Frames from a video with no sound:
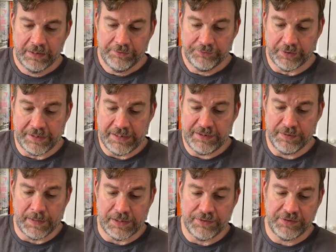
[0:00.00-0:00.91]
So these are
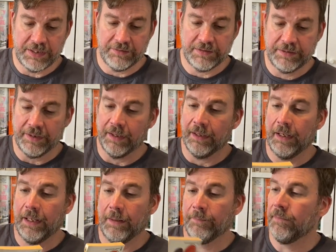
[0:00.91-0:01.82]
both series that
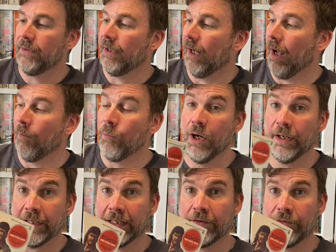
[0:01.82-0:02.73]
I'm
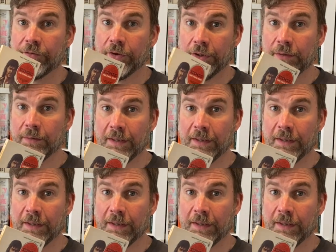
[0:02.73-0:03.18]
working through.